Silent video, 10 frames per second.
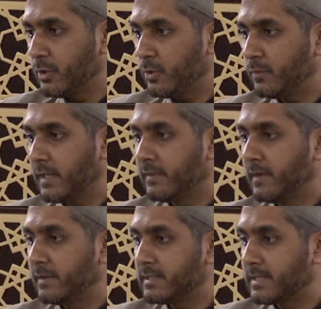know that
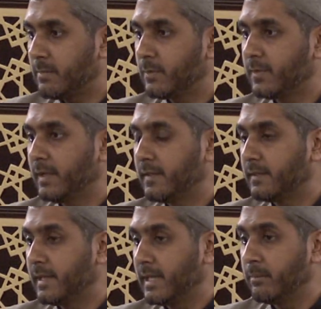there is something
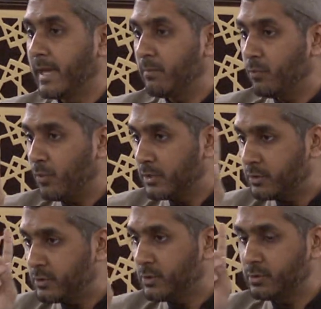that the Imam
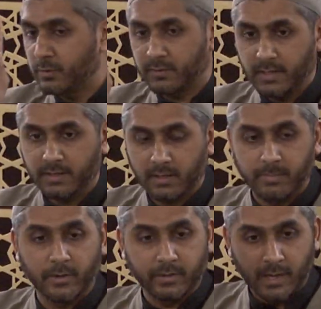wants you to think
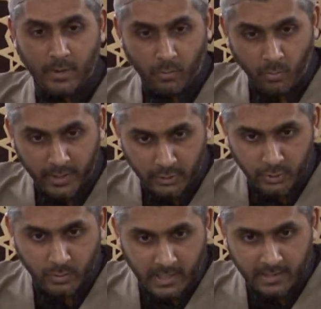about when
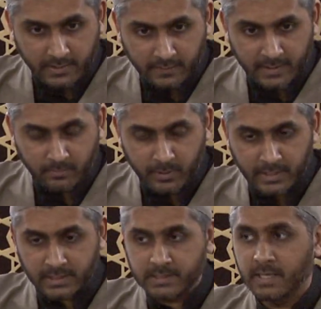you are in that
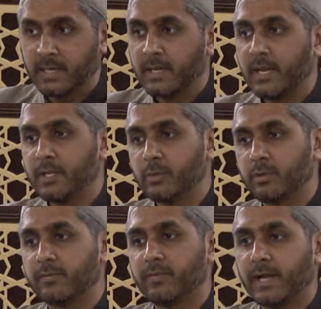place, and you
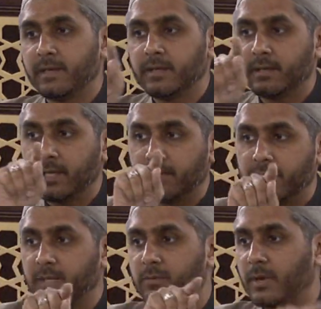will find it in
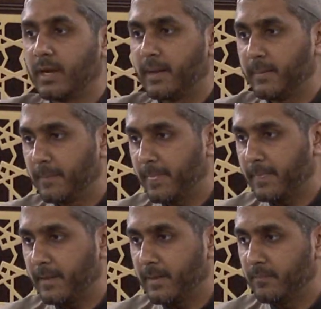that dua.
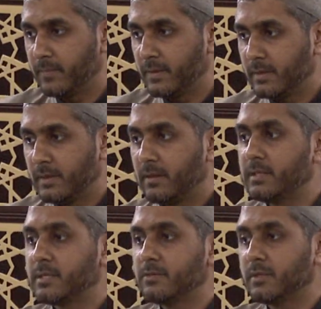Okay?
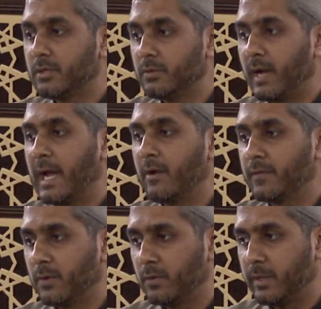Listen to the dua of
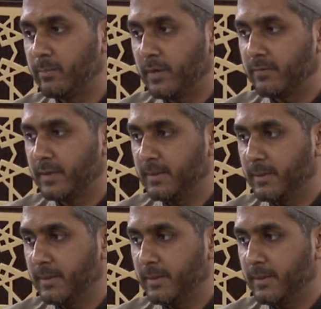the Holy Prophet.